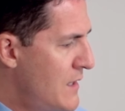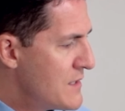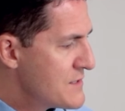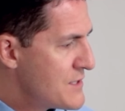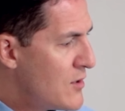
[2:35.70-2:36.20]

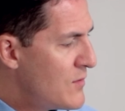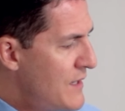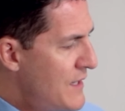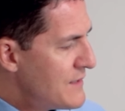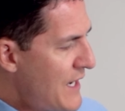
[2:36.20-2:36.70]
So
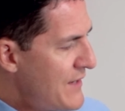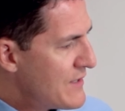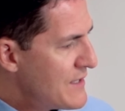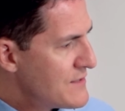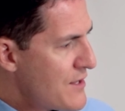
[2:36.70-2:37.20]

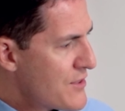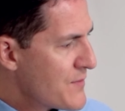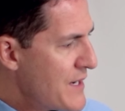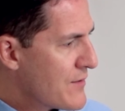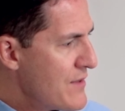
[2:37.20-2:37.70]
diving into the
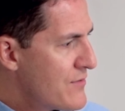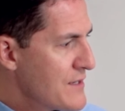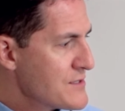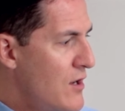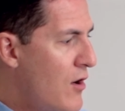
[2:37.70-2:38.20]
3 great
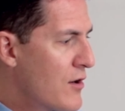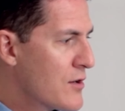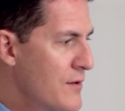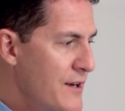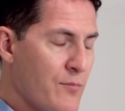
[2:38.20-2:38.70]
things all
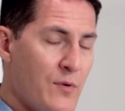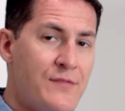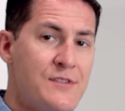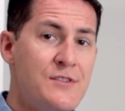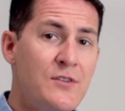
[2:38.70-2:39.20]
creative
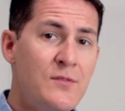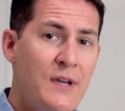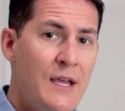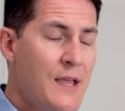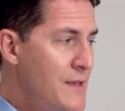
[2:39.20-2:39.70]
briefs do
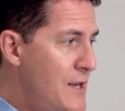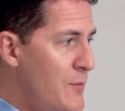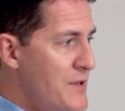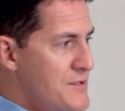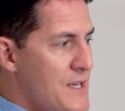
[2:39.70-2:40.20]
that
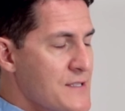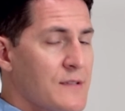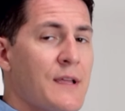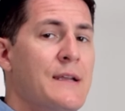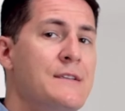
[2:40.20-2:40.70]
help address a
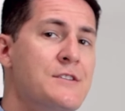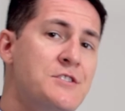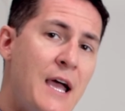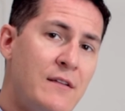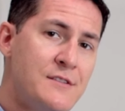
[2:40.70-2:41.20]
lot of these
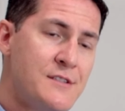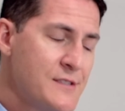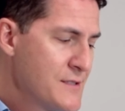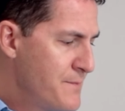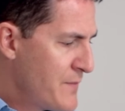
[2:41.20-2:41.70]

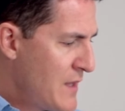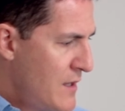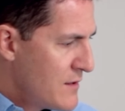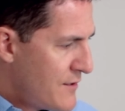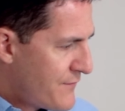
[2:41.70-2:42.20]
challenges.
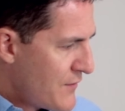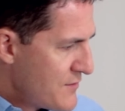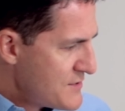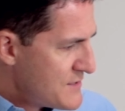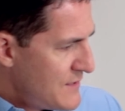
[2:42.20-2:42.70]
The
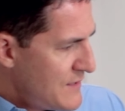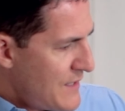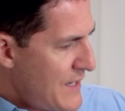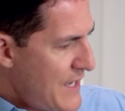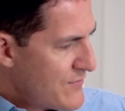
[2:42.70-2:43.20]
first,
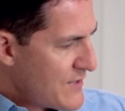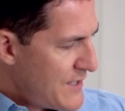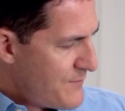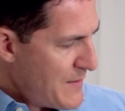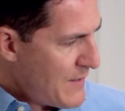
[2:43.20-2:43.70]
I have kind
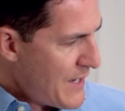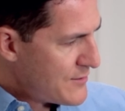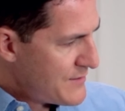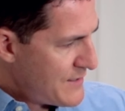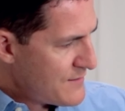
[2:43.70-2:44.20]
of my
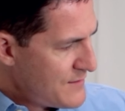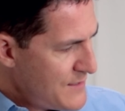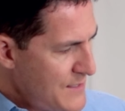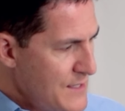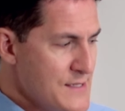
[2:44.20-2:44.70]
model here,
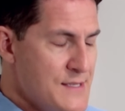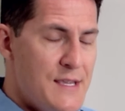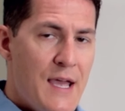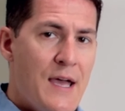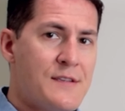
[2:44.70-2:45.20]
is
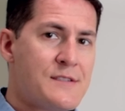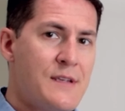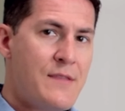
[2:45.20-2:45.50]
the S.